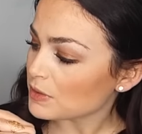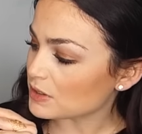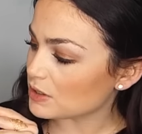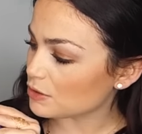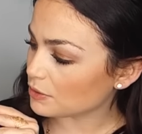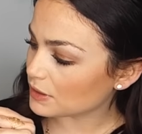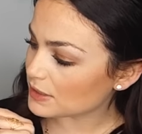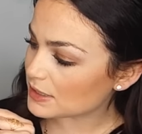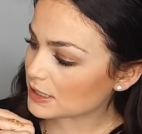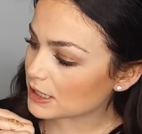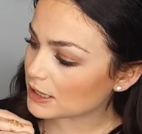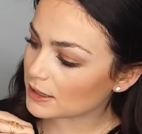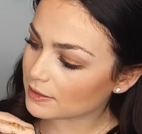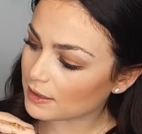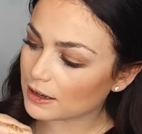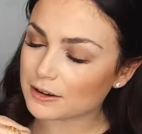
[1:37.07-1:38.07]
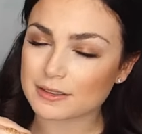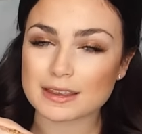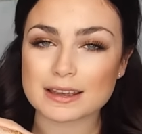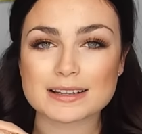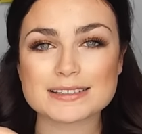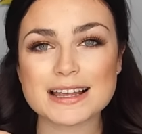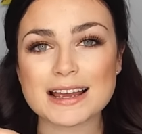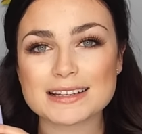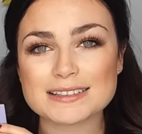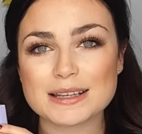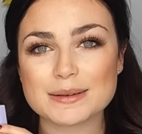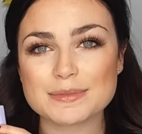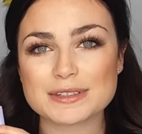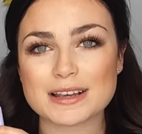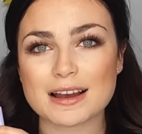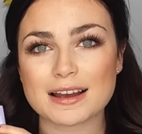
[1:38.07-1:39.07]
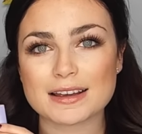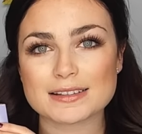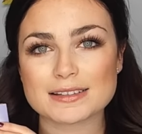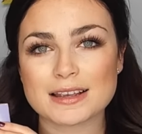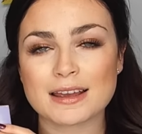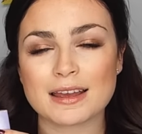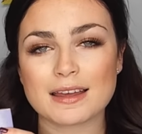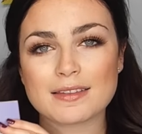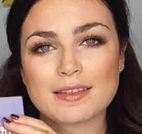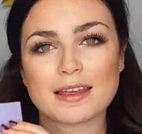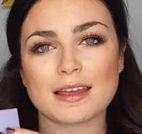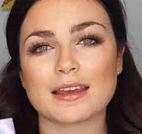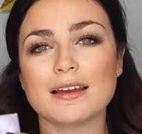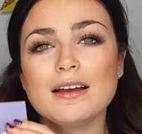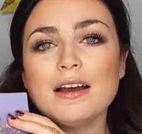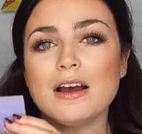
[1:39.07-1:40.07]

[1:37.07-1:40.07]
so you can see that they are the exact same size and they